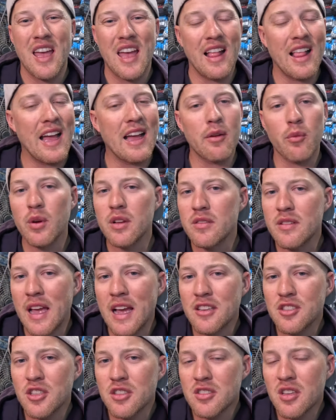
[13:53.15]
I want
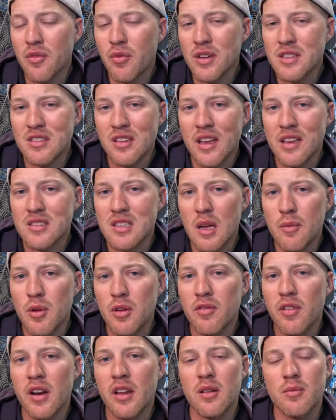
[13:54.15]
ask yourself when's the last time you
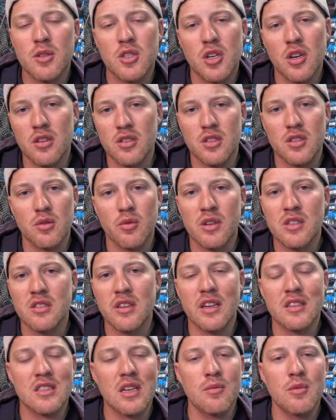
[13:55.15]
invited them to church? When's the
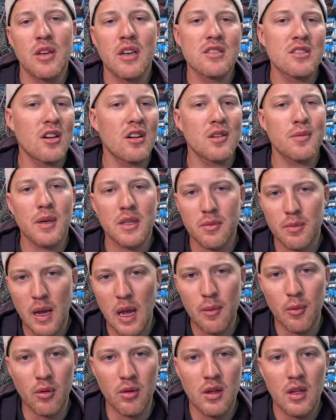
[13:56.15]
last time you guys talked about the
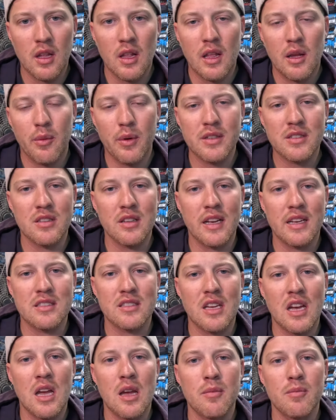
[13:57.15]
Bible? When's the
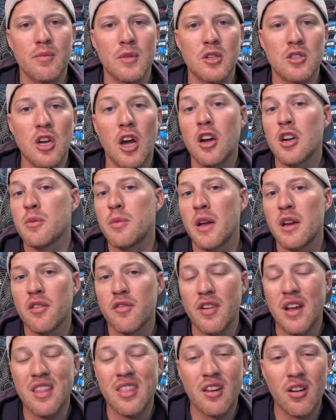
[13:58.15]
last time you talked about your
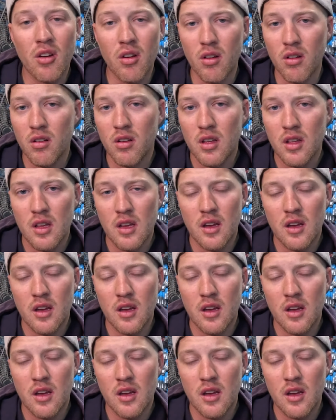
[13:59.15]
faith at all?